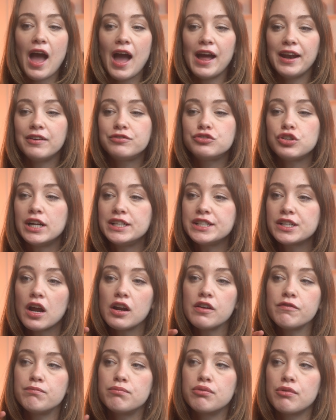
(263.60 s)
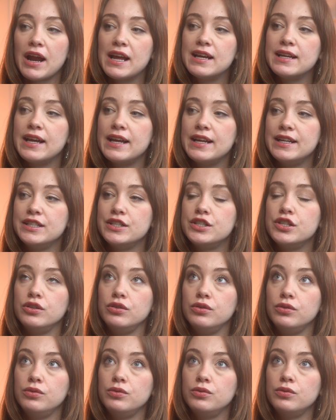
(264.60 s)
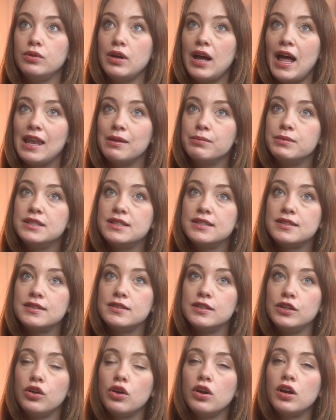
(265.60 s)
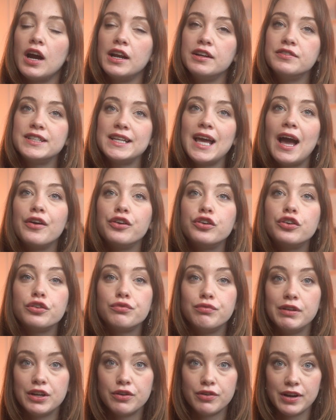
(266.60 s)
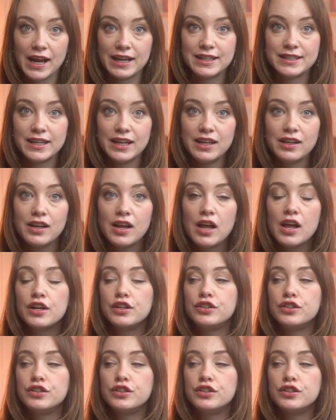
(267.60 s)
And I've tried to kind of break it into elements that you can kind of see how you could recreate it.